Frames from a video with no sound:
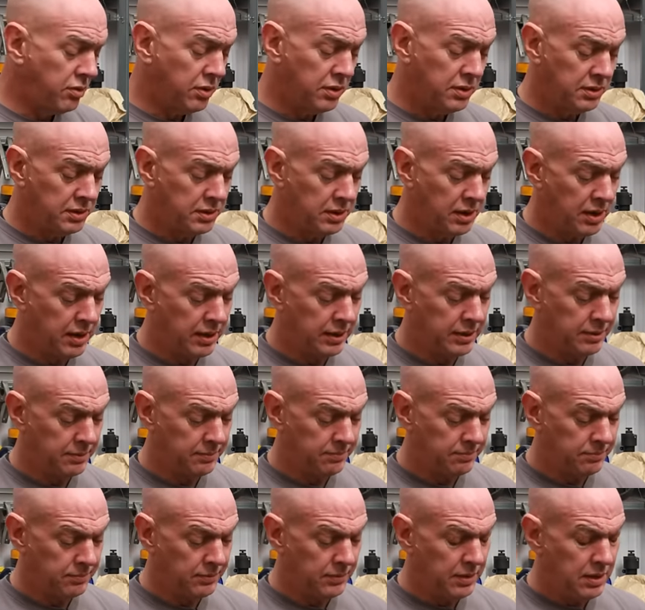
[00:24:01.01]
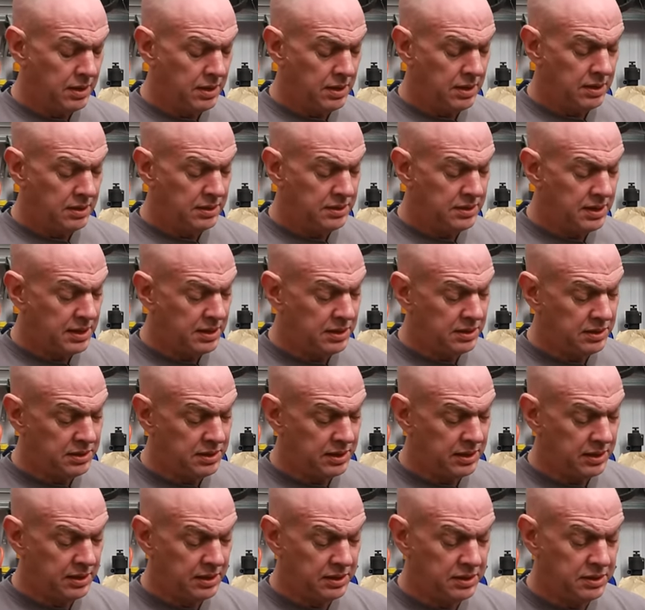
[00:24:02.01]
cross slide.
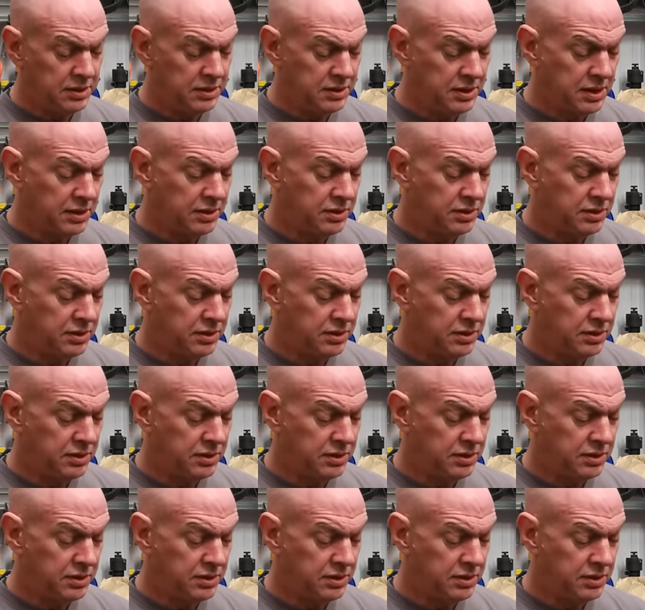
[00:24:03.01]
Essentially this just